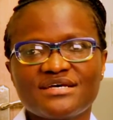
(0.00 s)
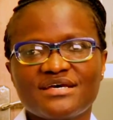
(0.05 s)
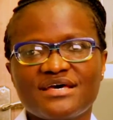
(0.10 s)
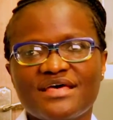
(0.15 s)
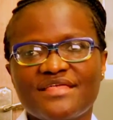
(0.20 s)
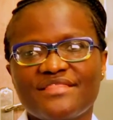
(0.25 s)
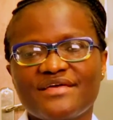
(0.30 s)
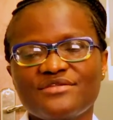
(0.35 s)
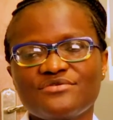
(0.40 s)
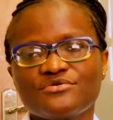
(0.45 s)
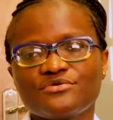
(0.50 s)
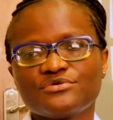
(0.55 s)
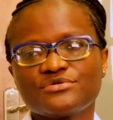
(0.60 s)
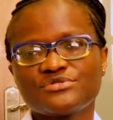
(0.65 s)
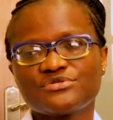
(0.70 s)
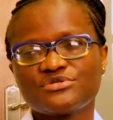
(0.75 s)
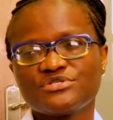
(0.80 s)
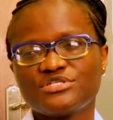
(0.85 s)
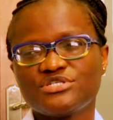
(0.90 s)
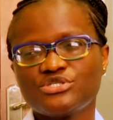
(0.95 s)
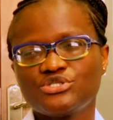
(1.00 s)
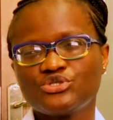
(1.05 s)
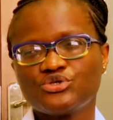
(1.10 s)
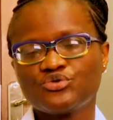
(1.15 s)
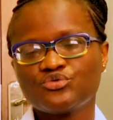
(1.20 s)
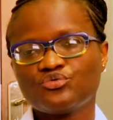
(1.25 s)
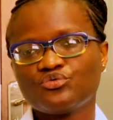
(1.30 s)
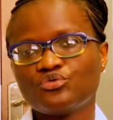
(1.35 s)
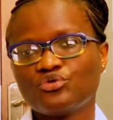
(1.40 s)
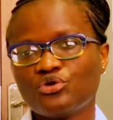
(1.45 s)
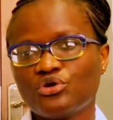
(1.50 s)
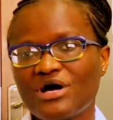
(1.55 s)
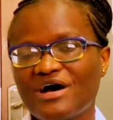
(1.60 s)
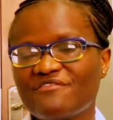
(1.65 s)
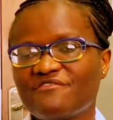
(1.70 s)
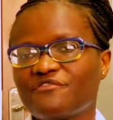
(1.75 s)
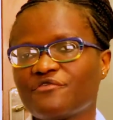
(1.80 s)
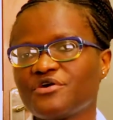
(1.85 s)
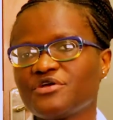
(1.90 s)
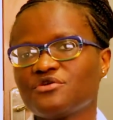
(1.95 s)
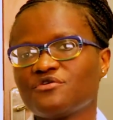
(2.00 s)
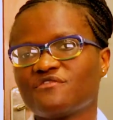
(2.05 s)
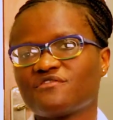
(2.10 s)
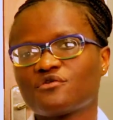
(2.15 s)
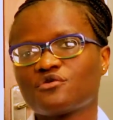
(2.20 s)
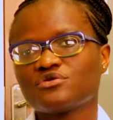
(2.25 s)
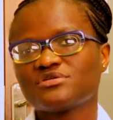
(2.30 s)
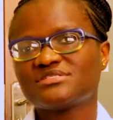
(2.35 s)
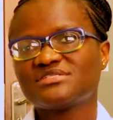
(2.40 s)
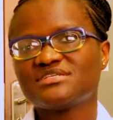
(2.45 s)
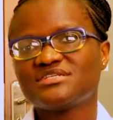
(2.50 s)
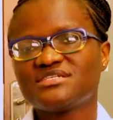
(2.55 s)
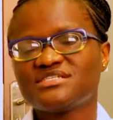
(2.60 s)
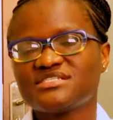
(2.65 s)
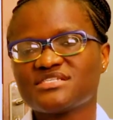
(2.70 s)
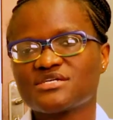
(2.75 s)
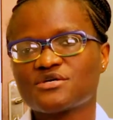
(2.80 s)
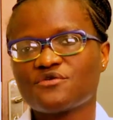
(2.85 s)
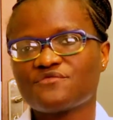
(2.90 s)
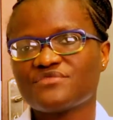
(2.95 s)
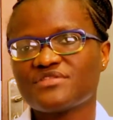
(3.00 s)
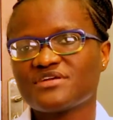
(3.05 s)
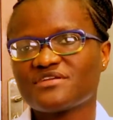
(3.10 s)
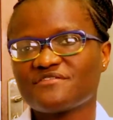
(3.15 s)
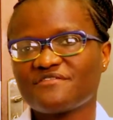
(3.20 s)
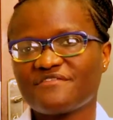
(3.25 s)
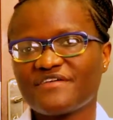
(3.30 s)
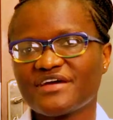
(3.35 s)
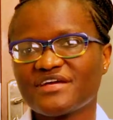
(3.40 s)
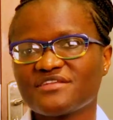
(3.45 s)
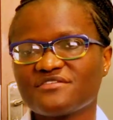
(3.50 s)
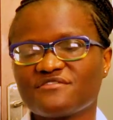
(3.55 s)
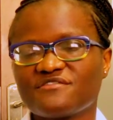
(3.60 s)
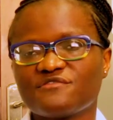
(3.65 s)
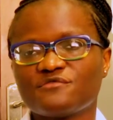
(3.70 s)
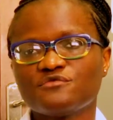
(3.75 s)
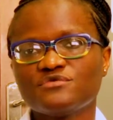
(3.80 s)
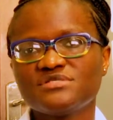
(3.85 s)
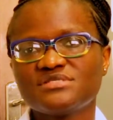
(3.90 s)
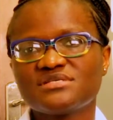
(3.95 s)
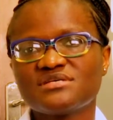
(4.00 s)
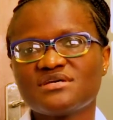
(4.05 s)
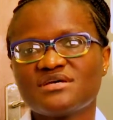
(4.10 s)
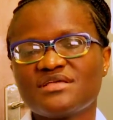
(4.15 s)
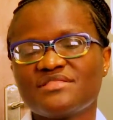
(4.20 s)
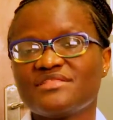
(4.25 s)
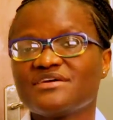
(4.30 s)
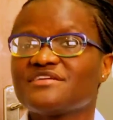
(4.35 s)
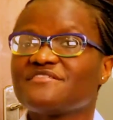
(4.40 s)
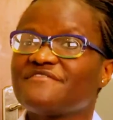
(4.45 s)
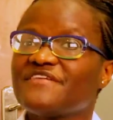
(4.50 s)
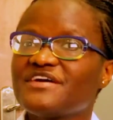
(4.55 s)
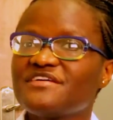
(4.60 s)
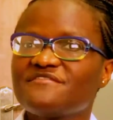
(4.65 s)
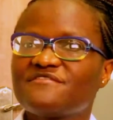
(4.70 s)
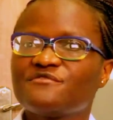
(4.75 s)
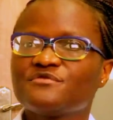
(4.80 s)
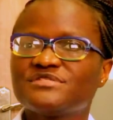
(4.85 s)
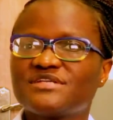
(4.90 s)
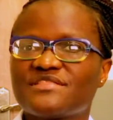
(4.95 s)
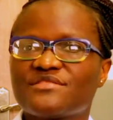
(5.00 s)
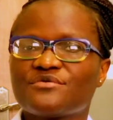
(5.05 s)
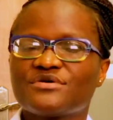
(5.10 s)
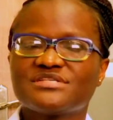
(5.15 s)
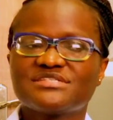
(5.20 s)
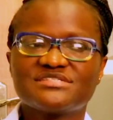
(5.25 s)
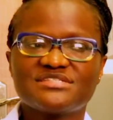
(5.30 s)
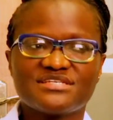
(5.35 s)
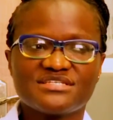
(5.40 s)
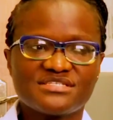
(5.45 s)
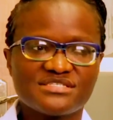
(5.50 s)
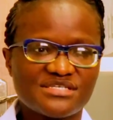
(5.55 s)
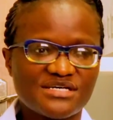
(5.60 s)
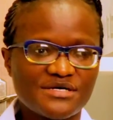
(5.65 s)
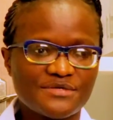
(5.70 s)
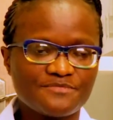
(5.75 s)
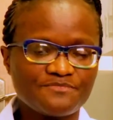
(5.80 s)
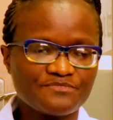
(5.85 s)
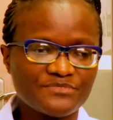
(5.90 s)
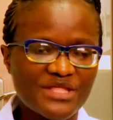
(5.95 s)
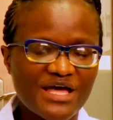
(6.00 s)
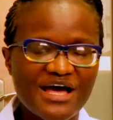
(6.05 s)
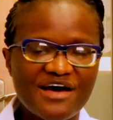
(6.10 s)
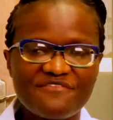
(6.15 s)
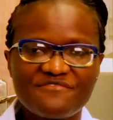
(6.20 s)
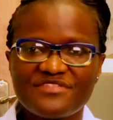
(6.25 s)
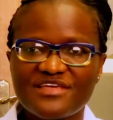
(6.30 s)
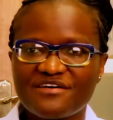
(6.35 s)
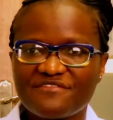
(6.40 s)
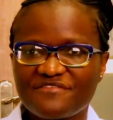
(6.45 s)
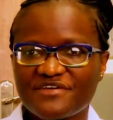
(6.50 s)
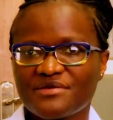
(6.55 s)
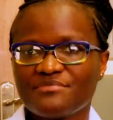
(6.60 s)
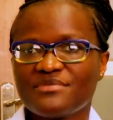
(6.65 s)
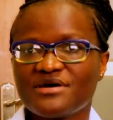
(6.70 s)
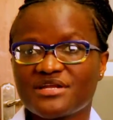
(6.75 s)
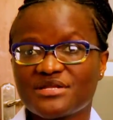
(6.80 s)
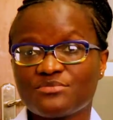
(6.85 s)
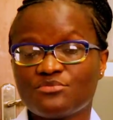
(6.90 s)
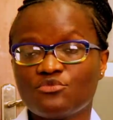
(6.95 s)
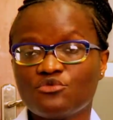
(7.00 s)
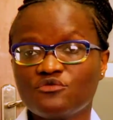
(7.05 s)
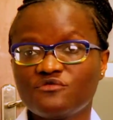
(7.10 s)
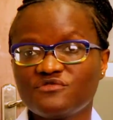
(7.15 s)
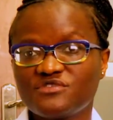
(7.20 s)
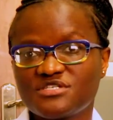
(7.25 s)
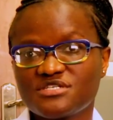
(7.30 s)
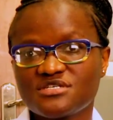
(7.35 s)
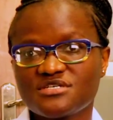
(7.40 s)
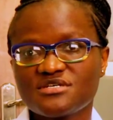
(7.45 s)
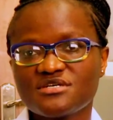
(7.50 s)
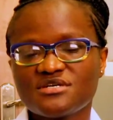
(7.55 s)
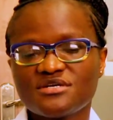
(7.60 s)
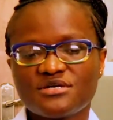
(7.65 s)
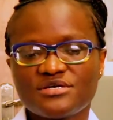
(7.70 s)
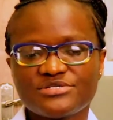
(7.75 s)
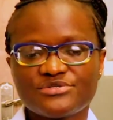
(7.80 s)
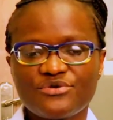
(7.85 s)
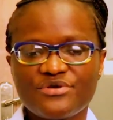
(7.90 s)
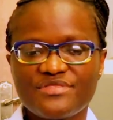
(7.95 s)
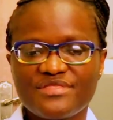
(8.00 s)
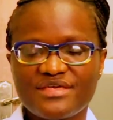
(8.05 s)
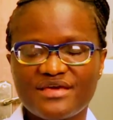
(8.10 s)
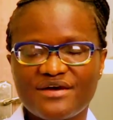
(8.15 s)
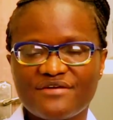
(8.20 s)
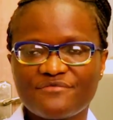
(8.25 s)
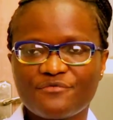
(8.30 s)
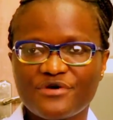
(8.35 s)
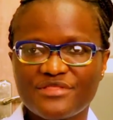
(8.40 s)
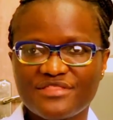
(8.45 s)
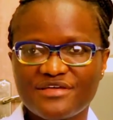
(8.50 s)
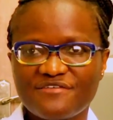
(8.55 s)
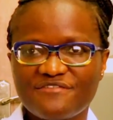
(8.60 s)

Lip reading: Then you also need to avoid, of course, the intake of the refined foods. The refined foods are the ones that have their fiber removed. So when their